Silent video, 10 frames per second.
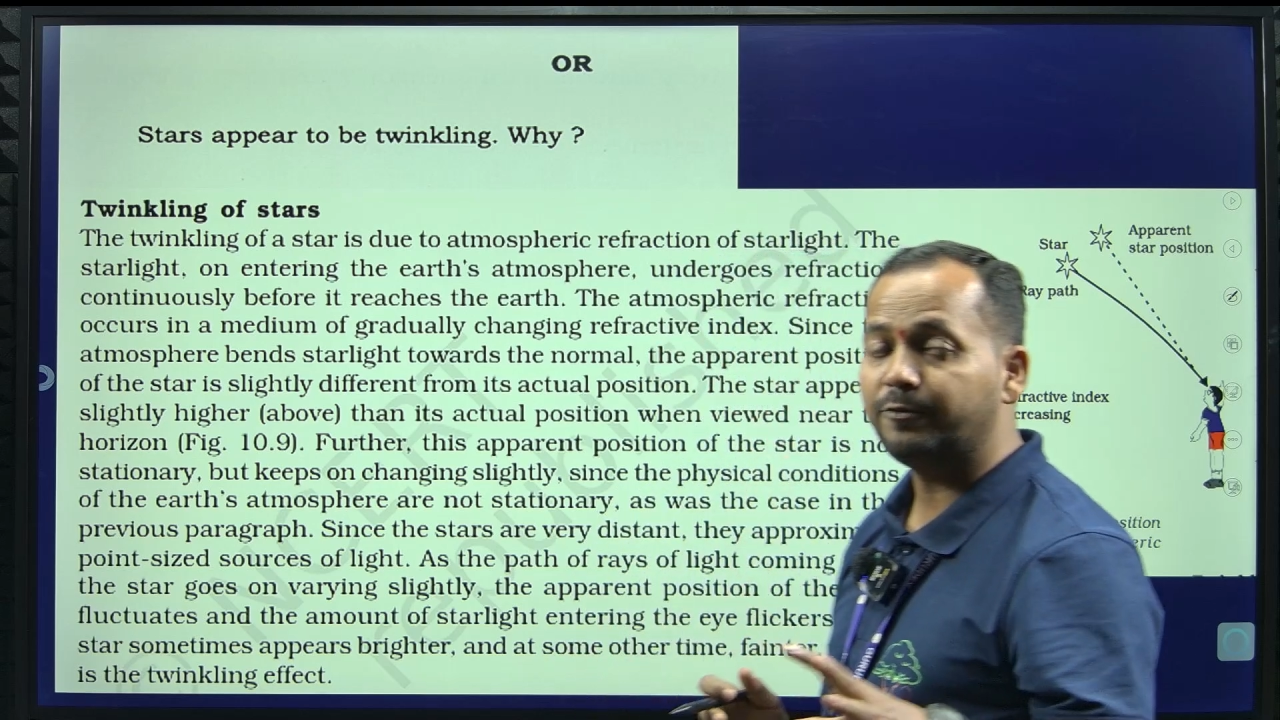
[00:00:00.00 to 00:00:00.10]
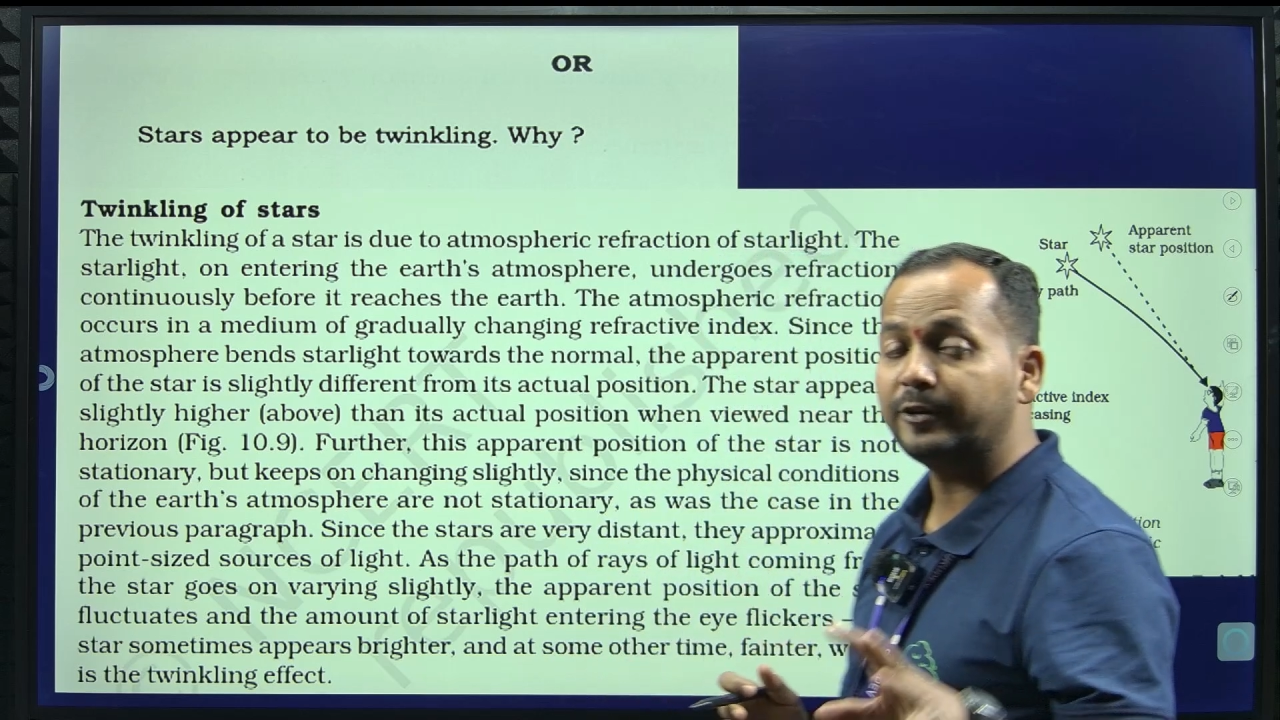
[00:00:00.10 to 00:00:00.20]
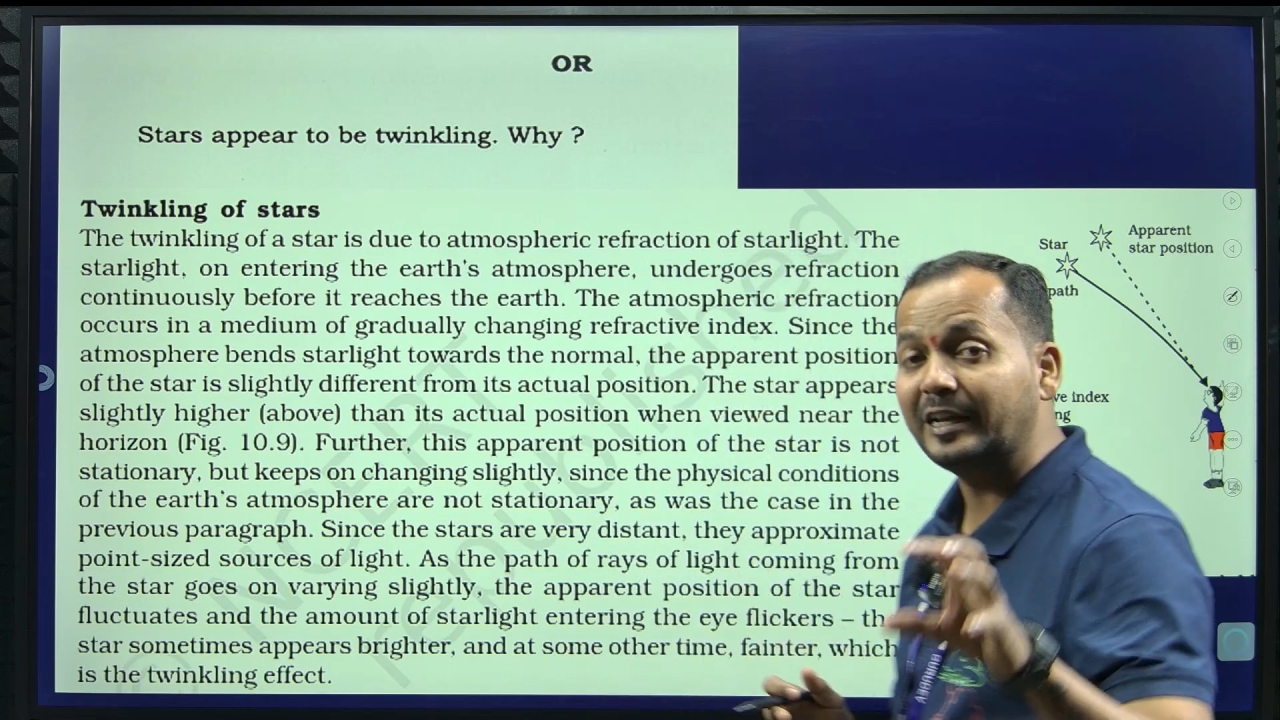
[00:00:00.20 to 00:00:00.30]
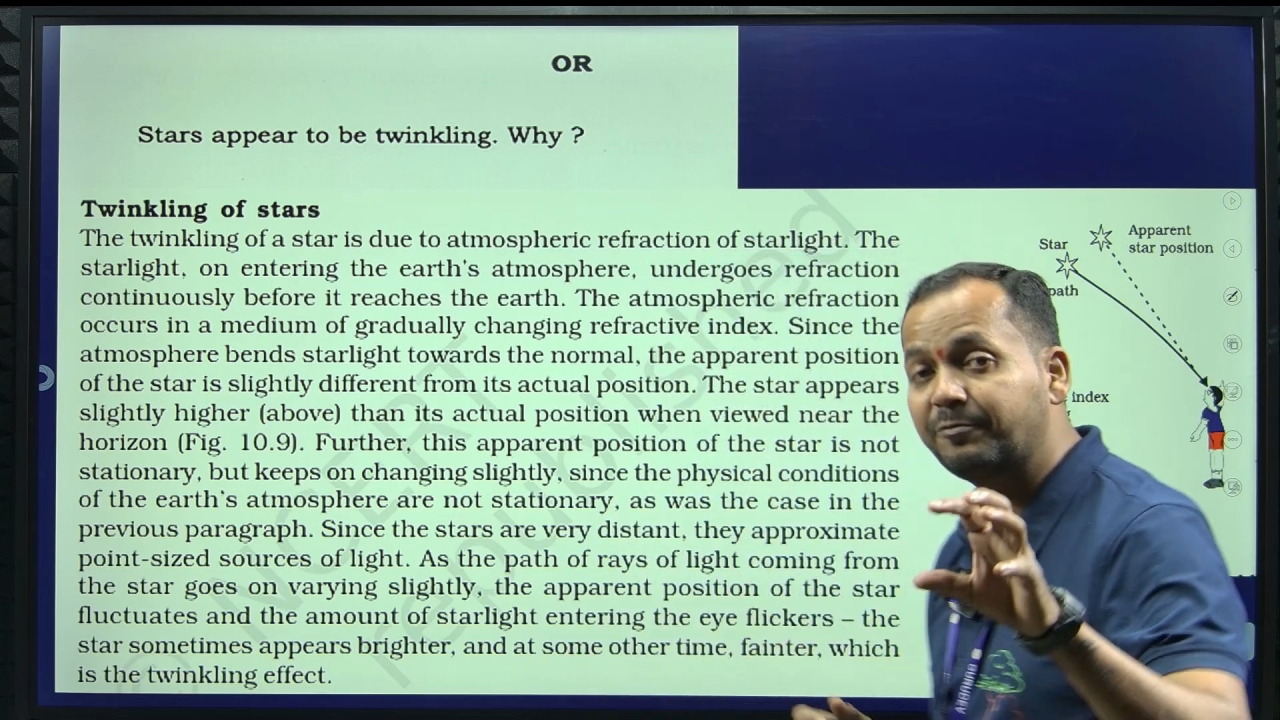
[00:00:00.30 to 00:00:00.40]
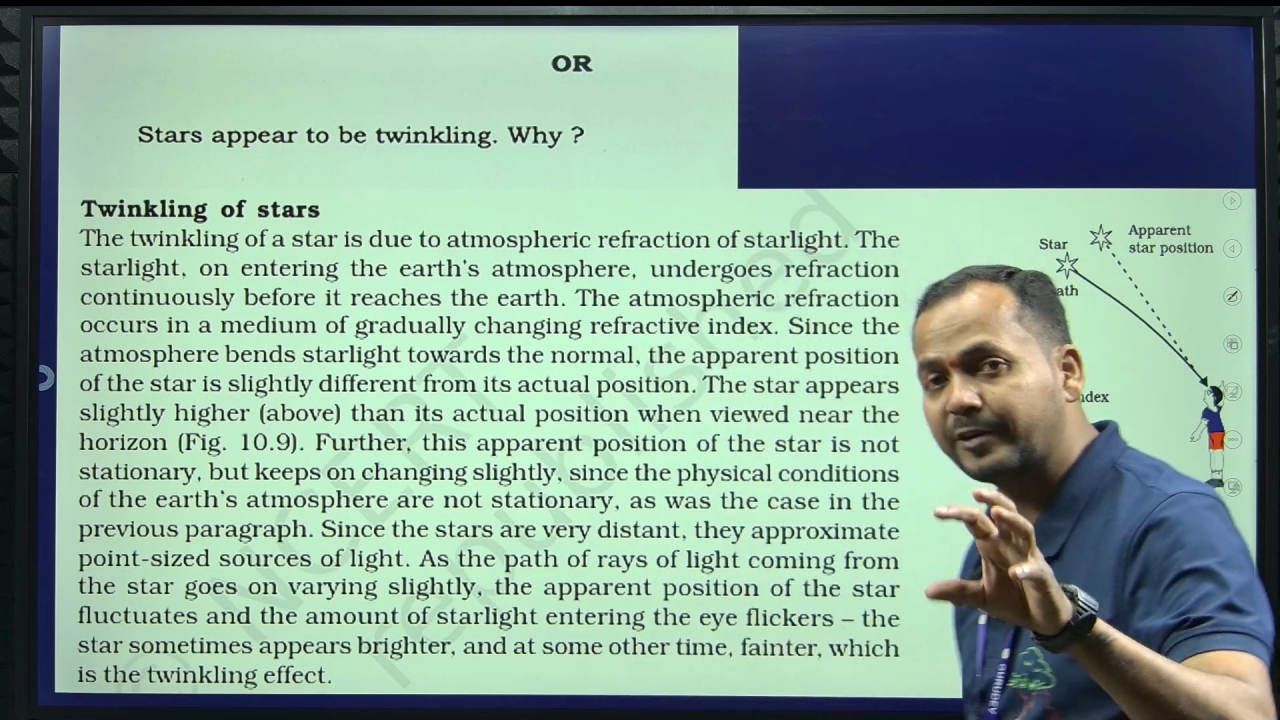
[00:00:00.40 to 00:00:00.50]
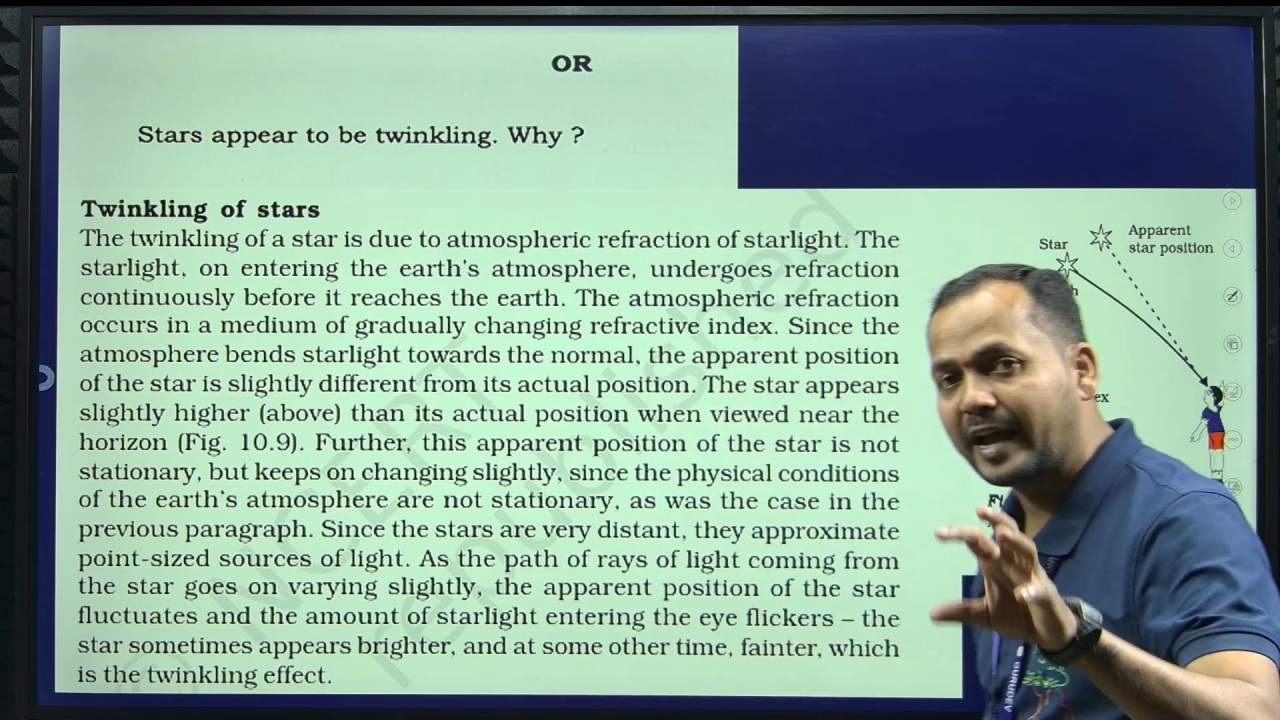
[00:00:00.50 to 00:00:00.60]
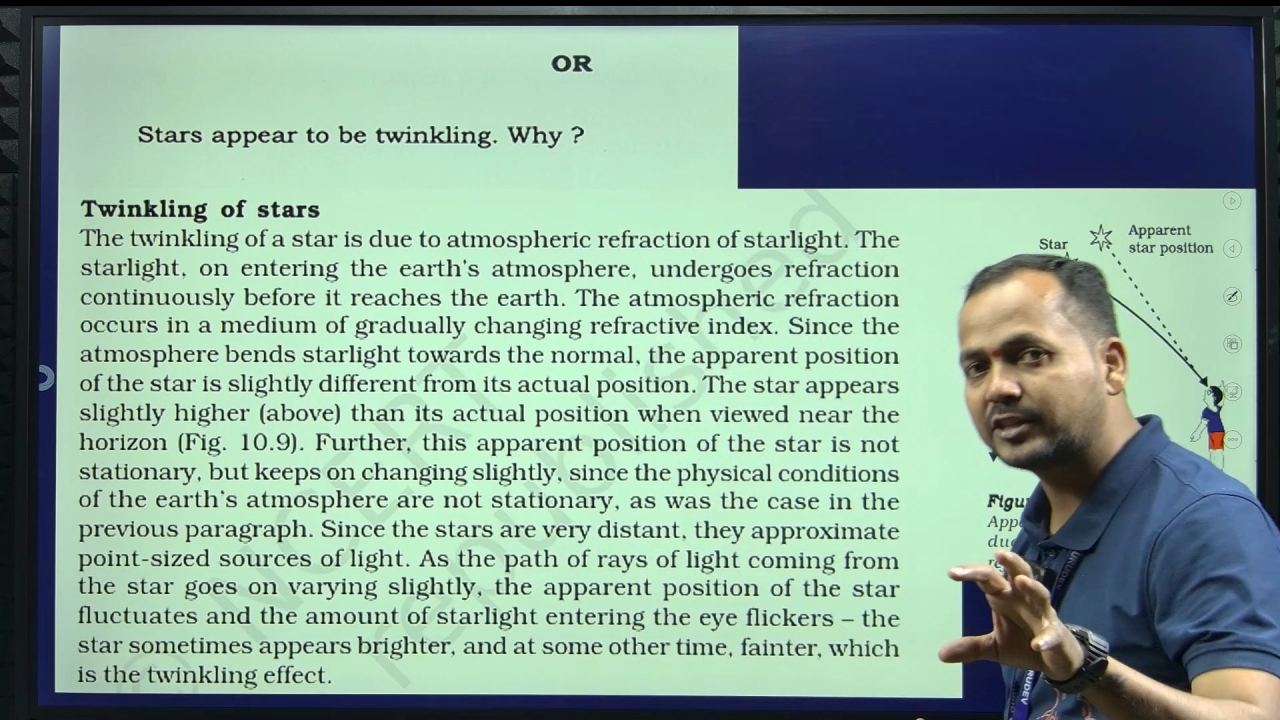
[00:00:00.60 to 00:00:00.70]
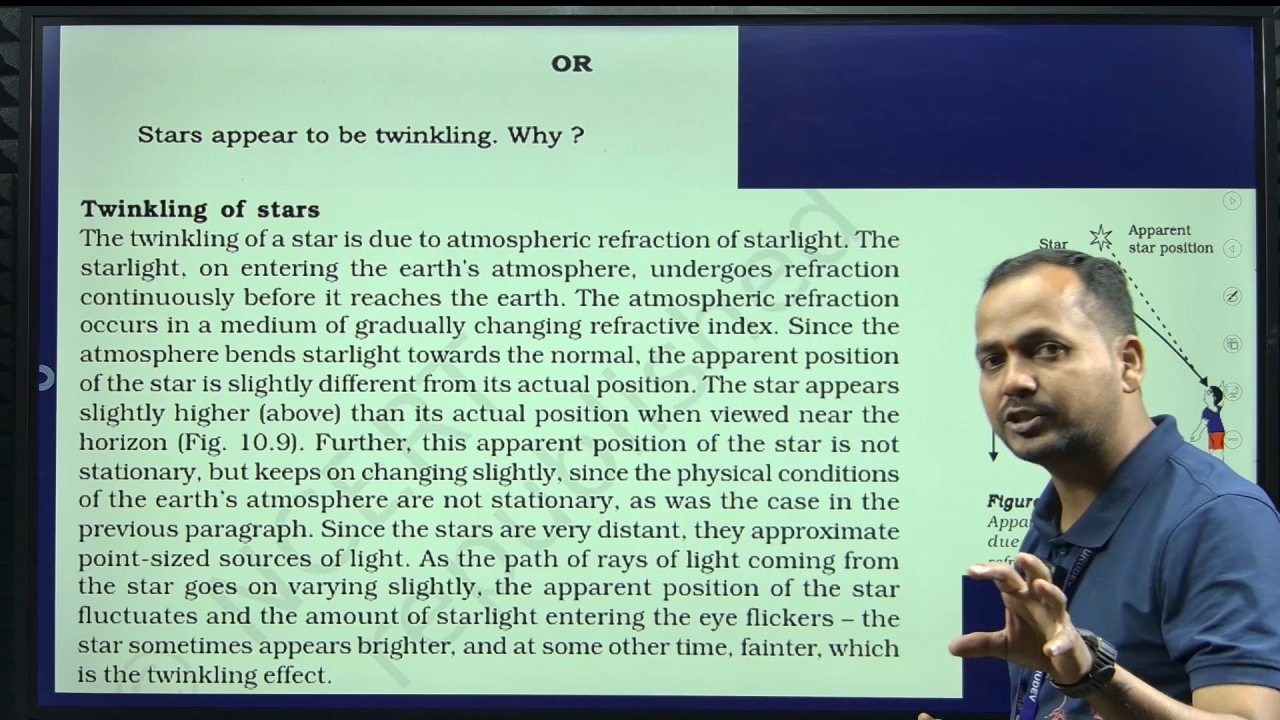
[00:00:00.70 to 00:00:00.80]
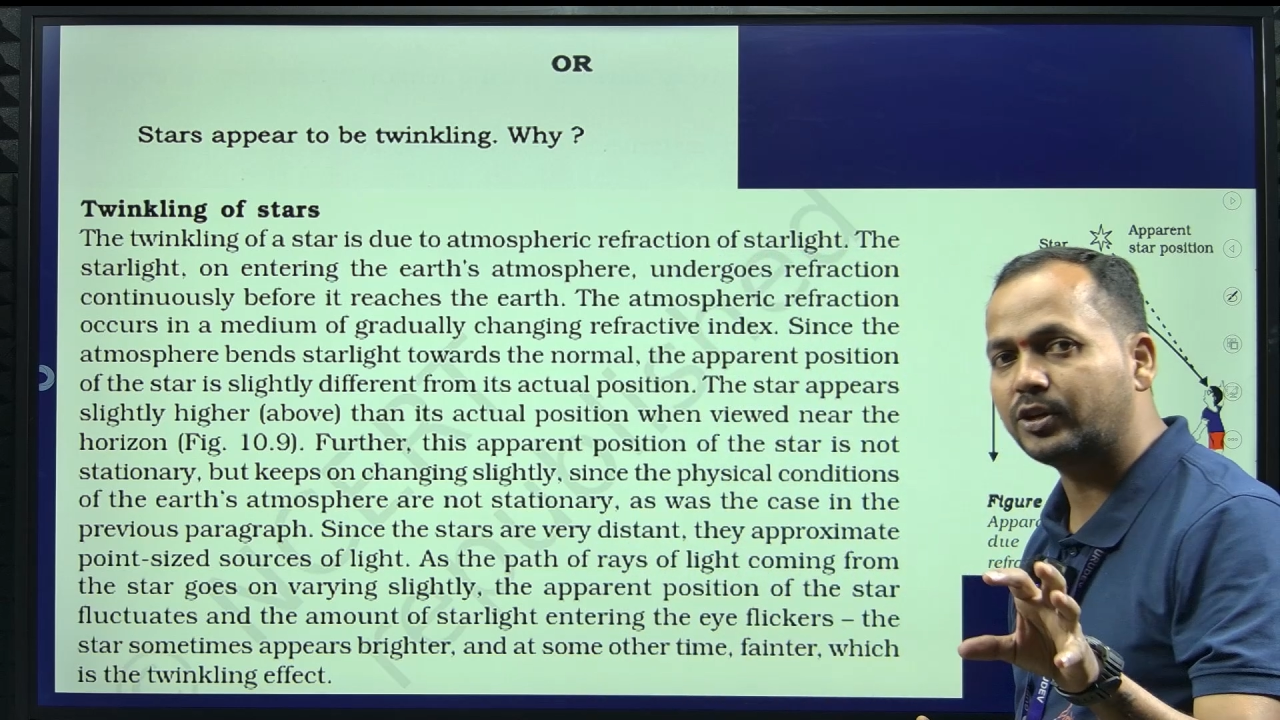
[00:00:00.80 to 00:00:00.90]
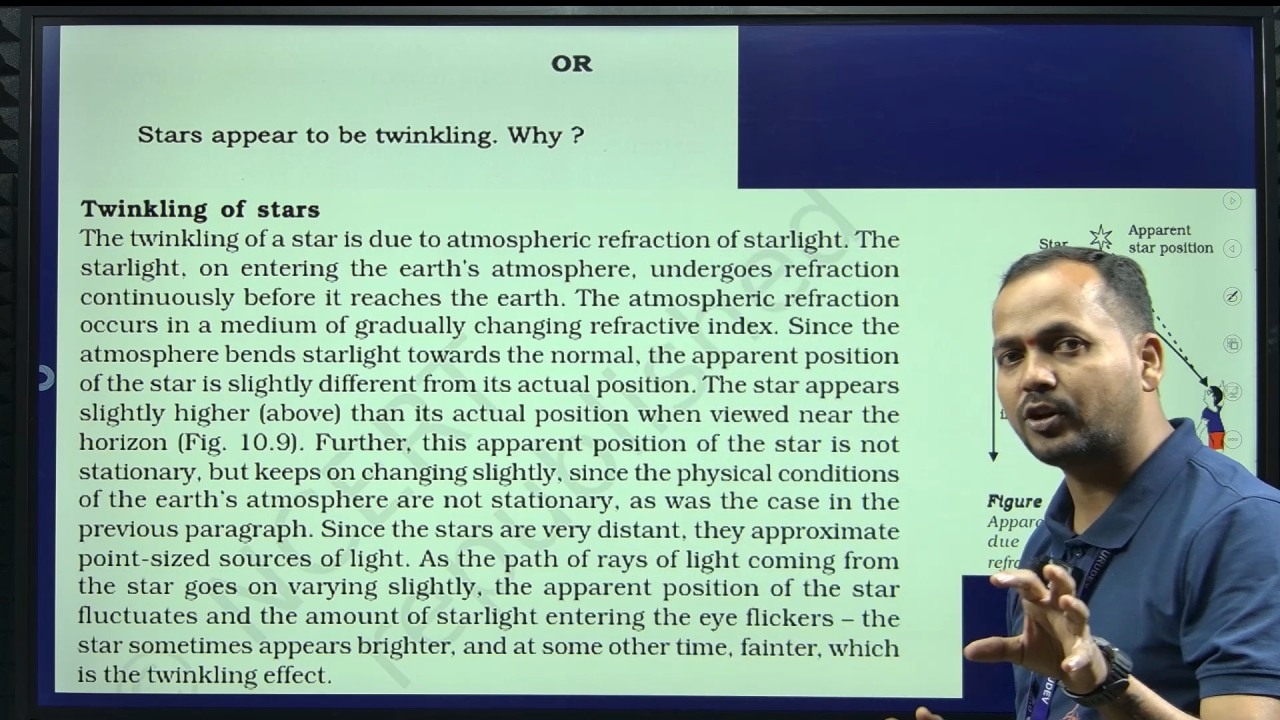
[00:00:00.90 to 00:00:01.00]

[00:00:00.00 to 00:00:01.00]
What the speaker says: refraction